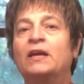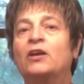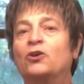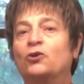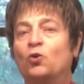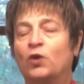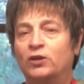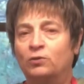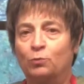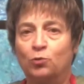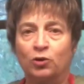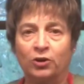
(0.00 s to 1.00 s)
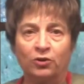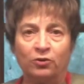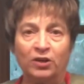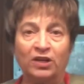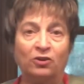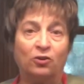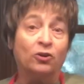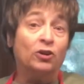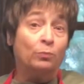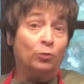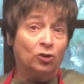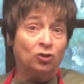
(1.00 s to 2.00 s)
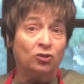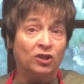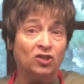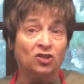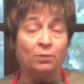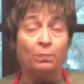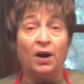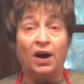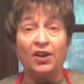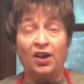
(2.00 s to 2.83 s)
You're going to put your Instant Pot